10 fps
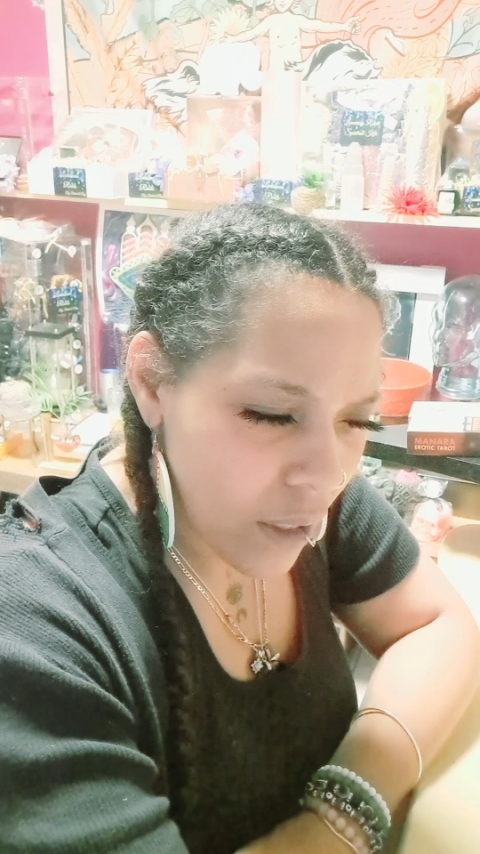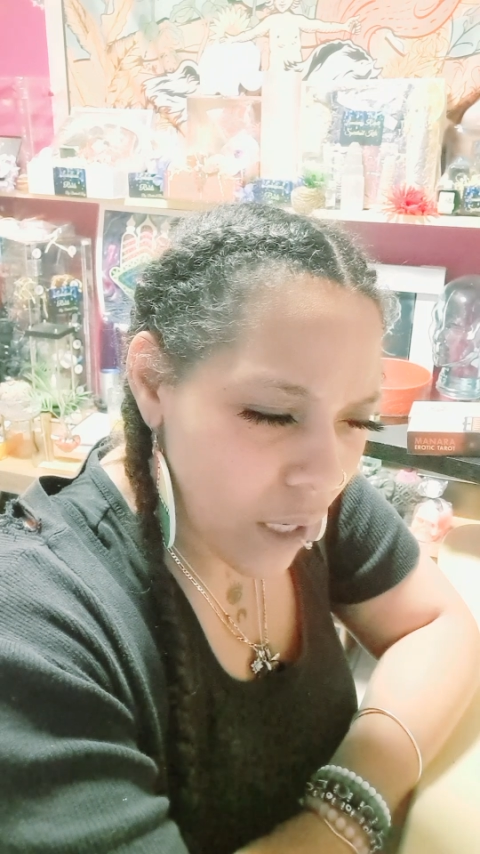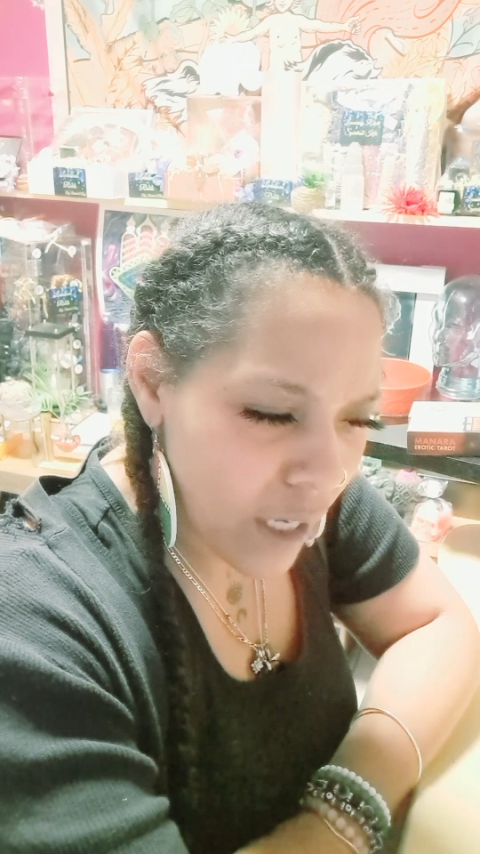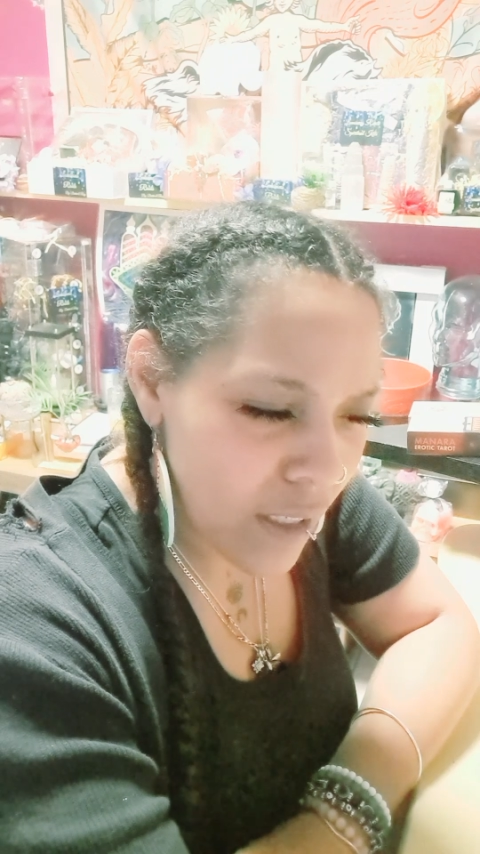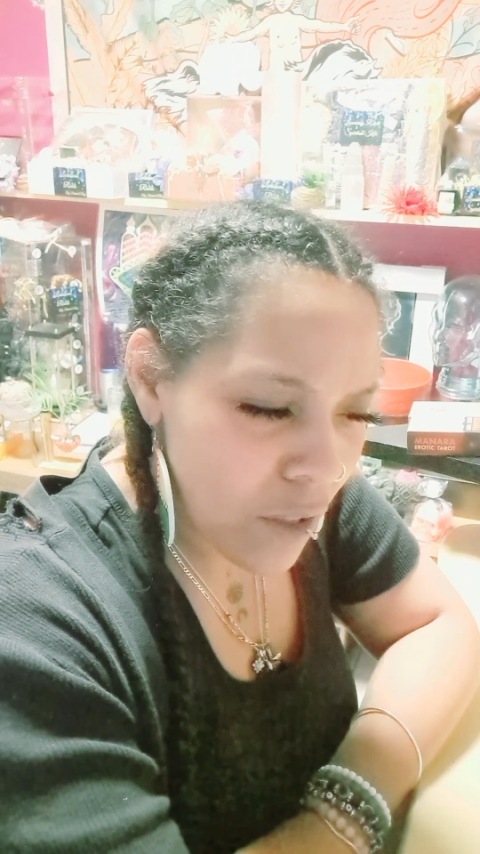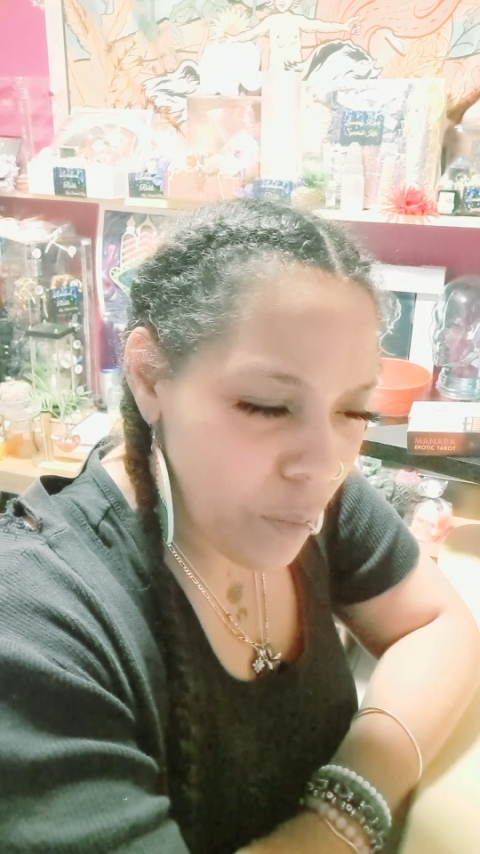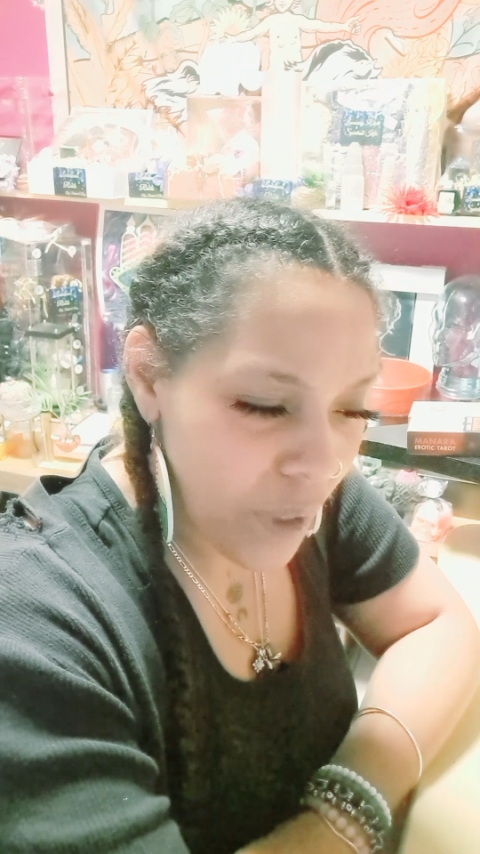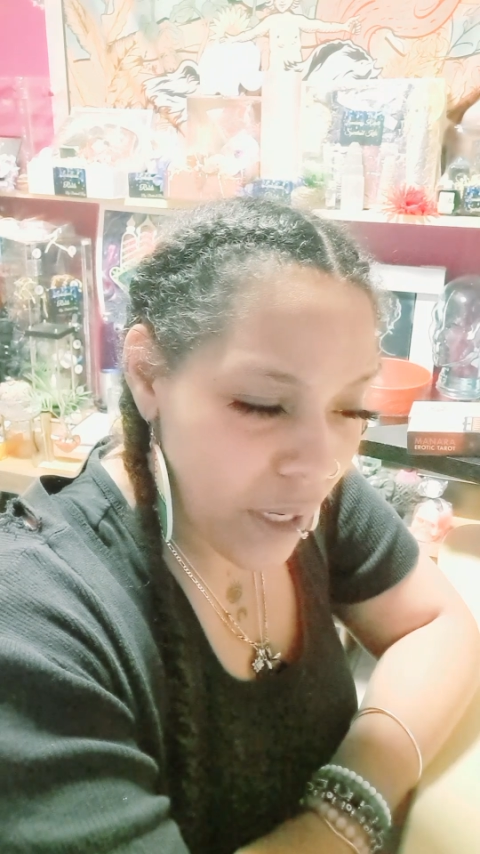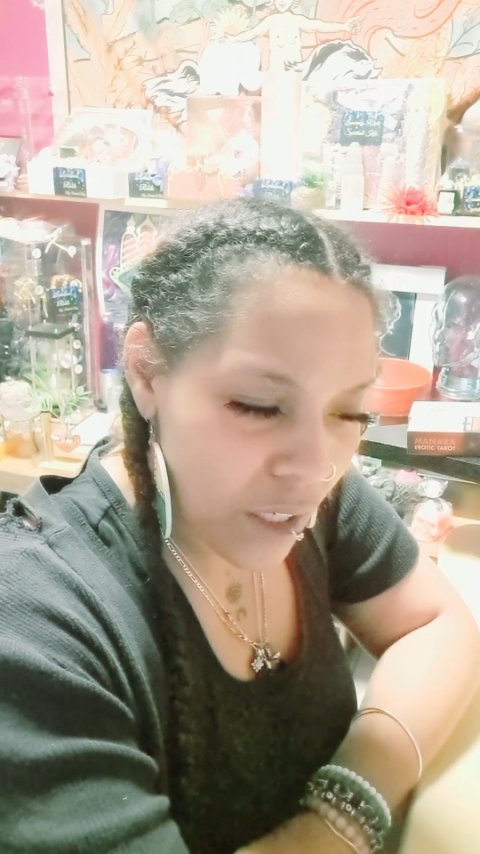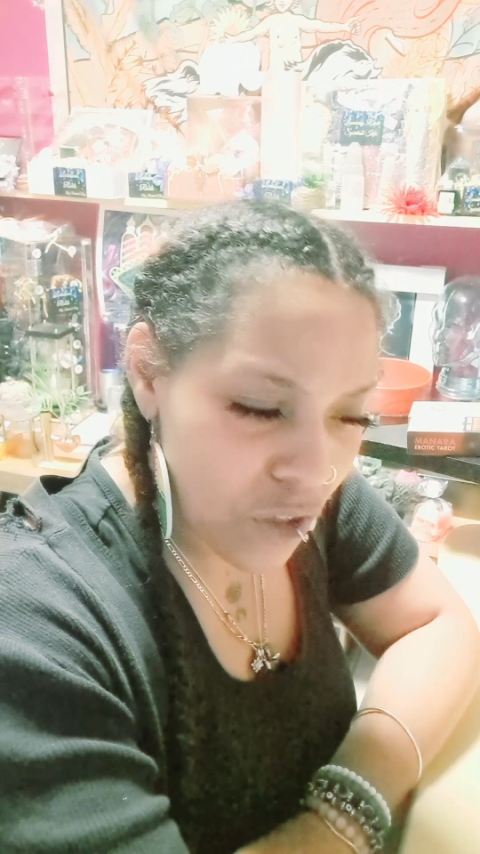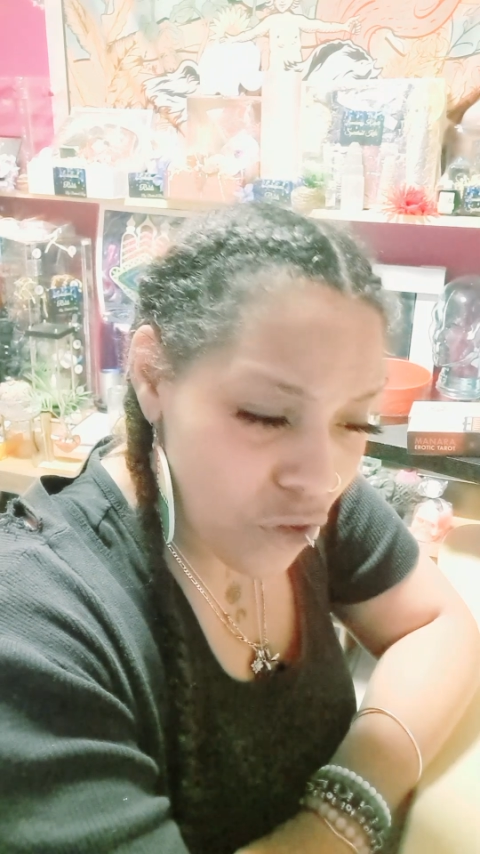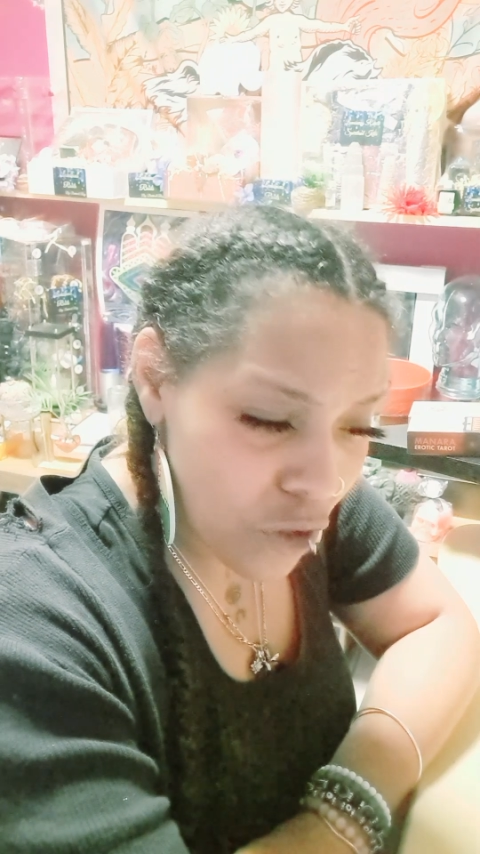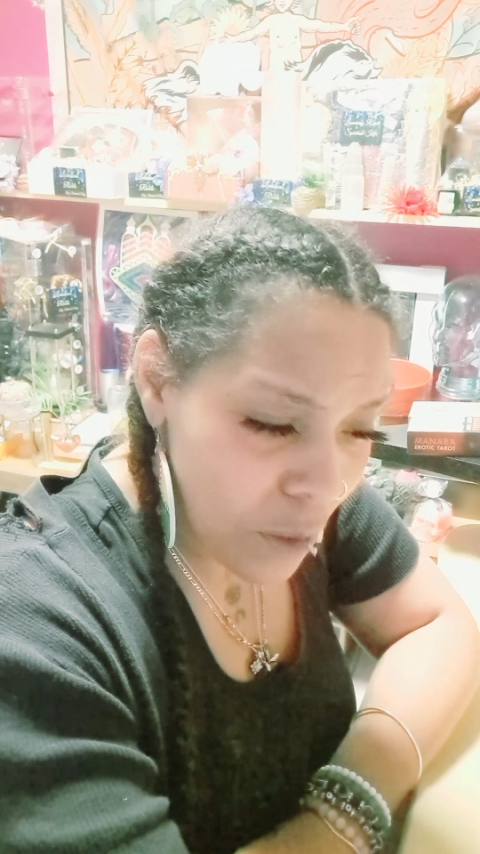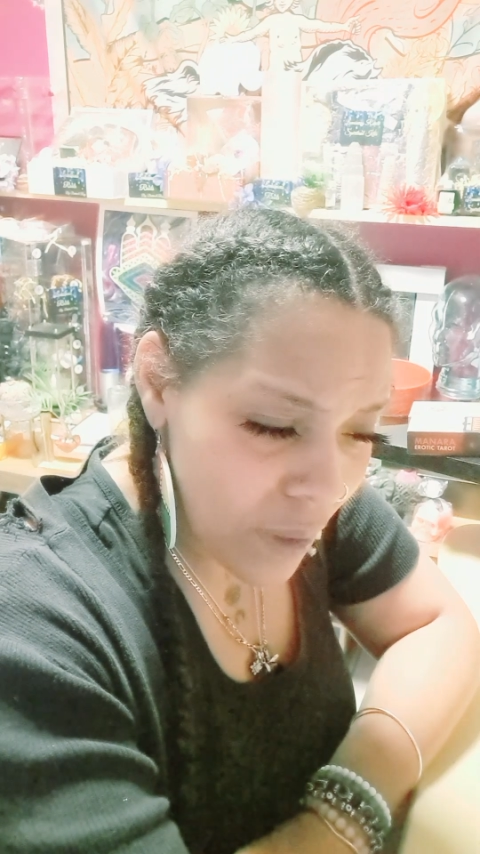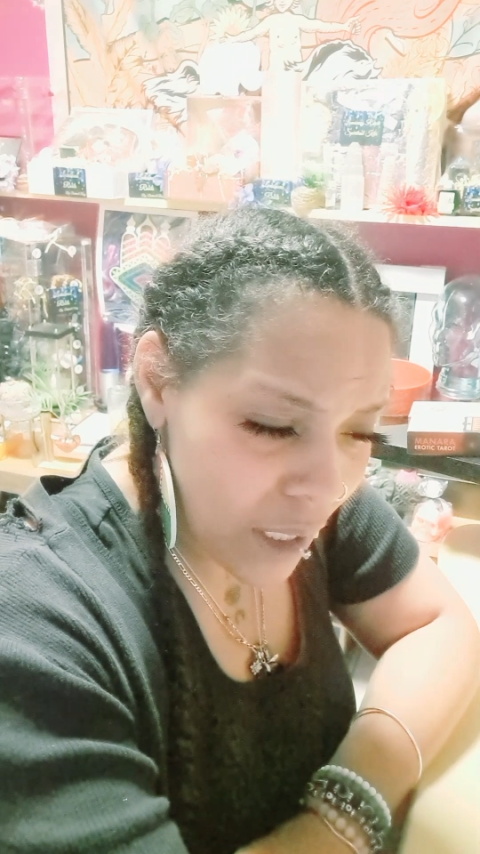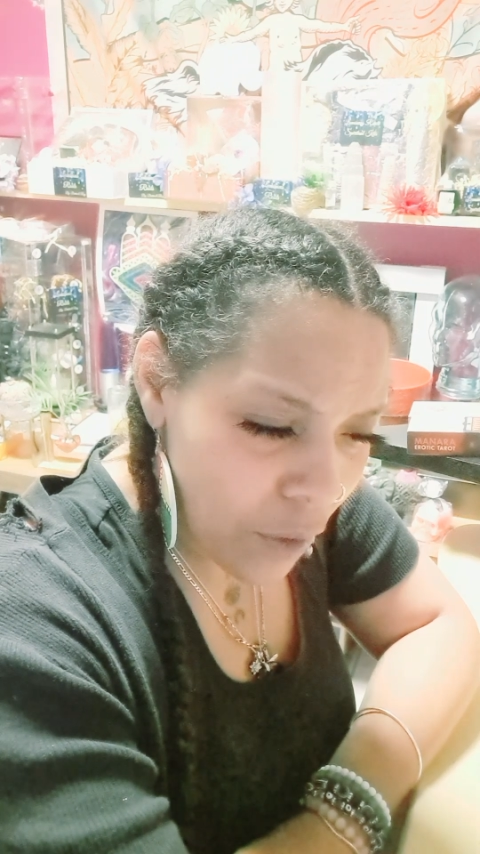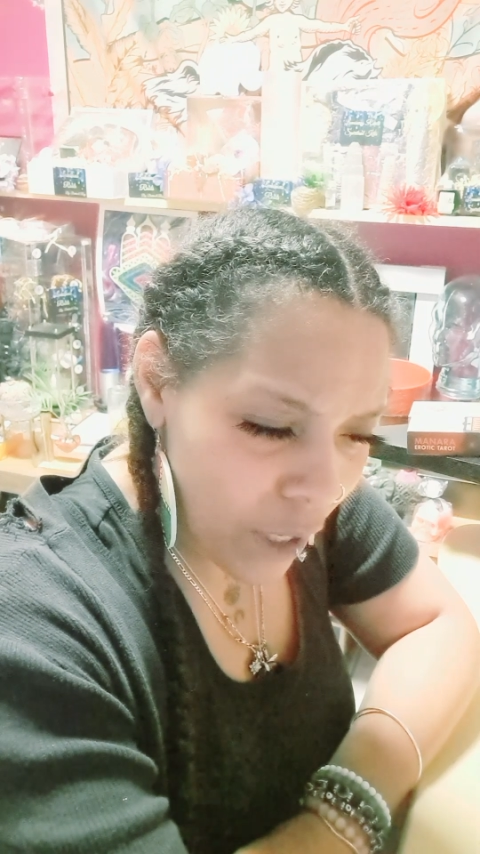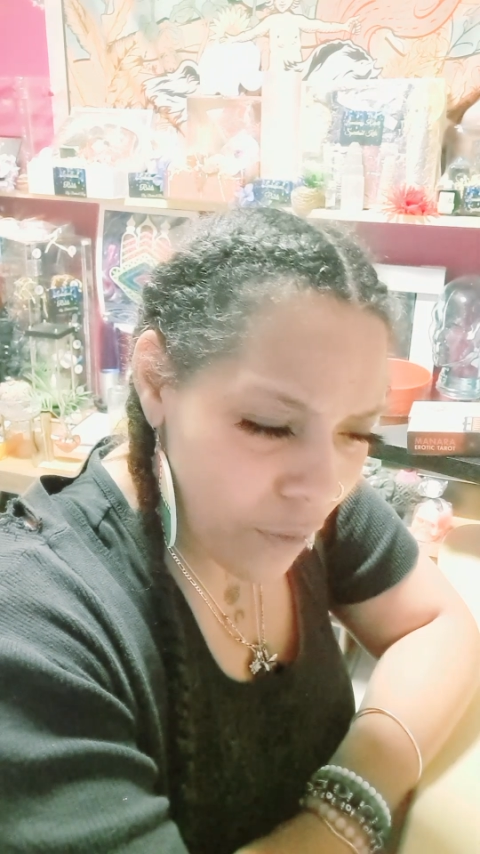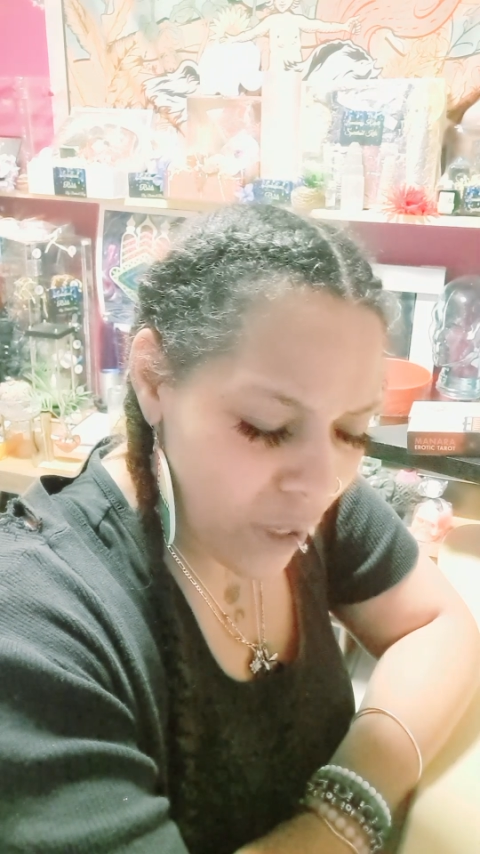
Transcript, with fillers: I see you being extremely grateful.